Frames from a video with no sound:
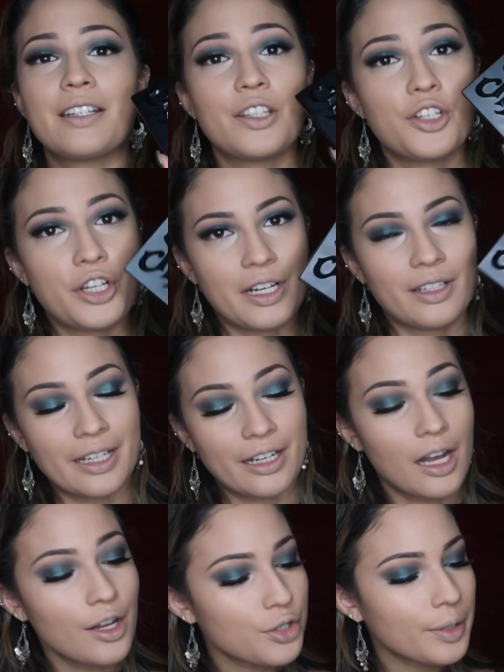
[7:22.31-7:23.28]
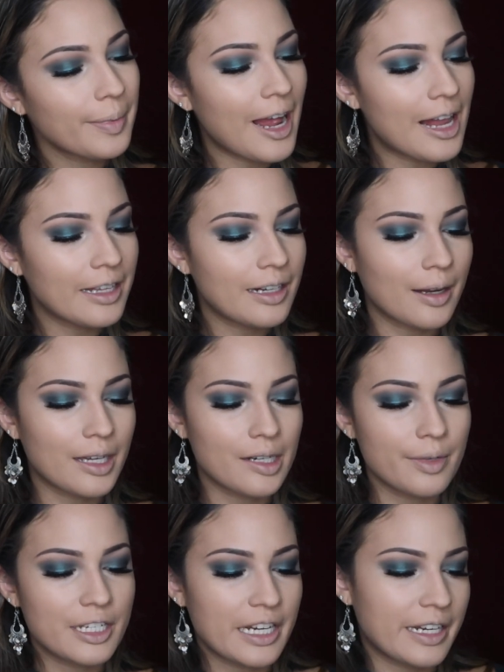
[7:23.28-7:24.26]
into the Shade and Light contour palette, I'm going
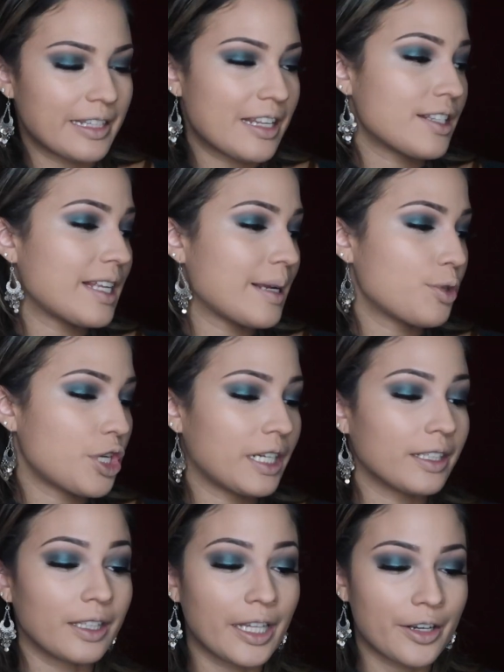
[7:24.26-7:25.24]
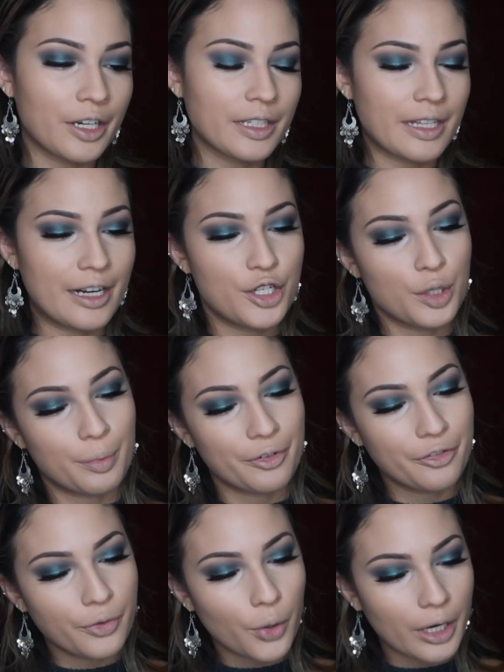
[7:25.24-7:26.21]
to be taking that same shade Lyric that I took
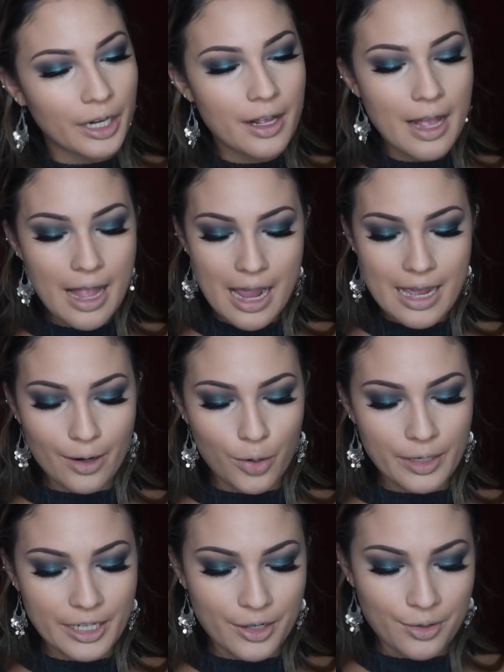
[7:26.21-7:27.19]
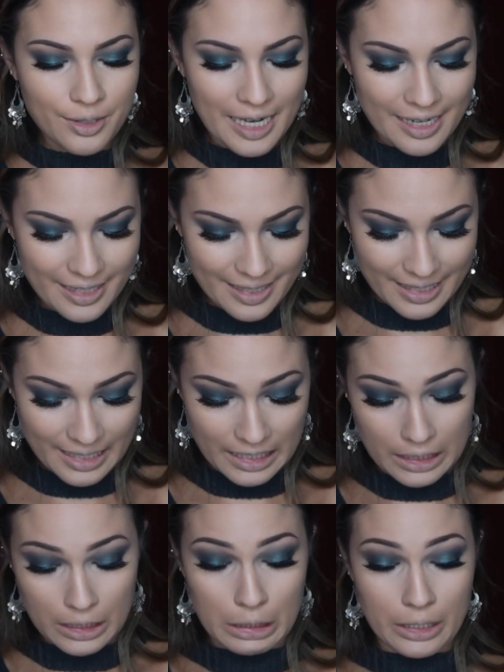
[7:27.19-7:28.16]
before, and I'm going to use that to,
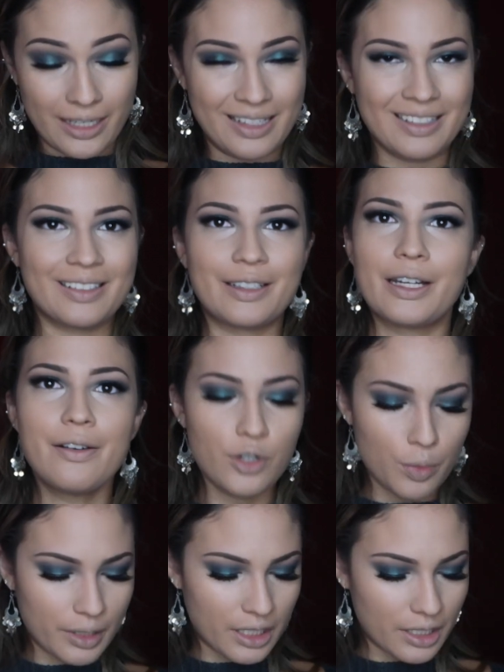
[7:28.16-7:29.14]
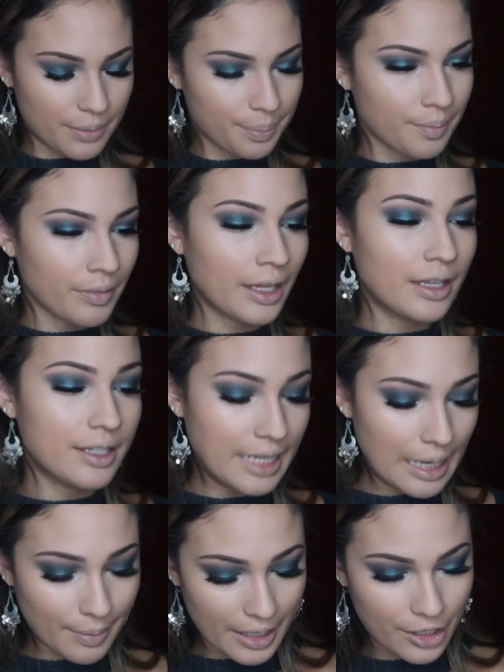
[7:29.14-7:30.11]
I can never open this,
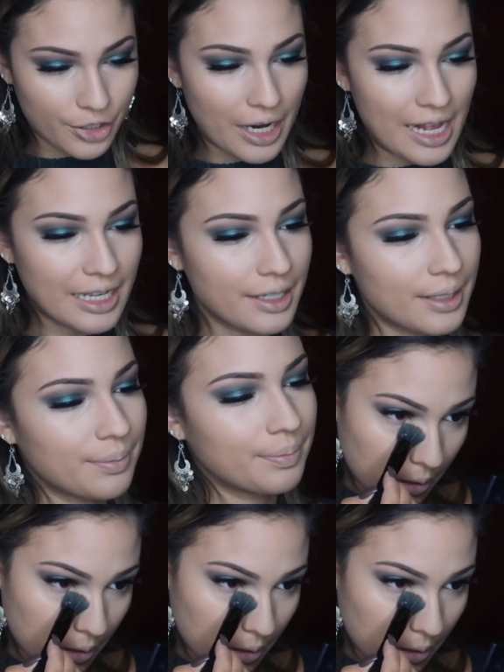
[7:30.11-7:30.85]
set my under eyes.